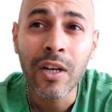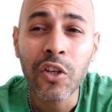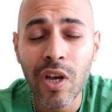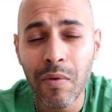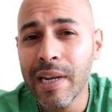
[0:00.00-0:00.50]

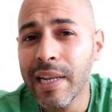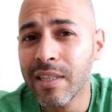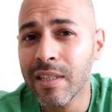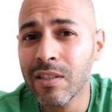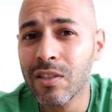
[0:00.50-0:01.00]
Sony
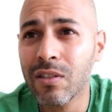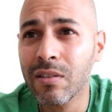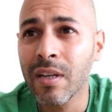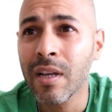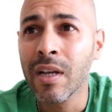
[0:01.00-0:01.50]
listen
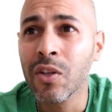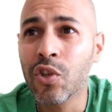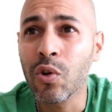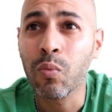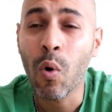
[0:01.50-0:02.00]

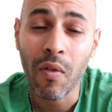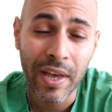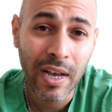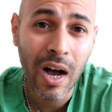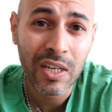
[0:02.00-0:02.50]
to what
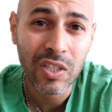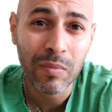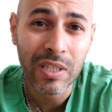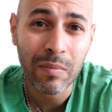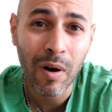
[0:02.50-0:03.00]
their
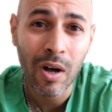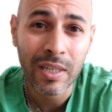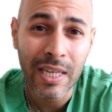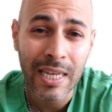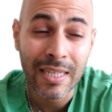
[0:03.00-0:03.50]
customer
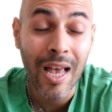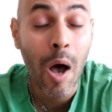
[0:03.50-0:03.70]
demand is,